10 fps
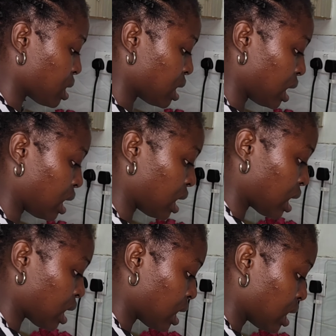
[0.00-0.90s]
was saying,
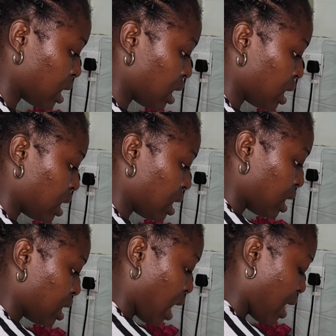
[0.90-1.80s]

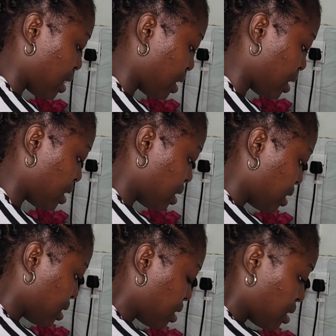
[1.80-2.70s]
and then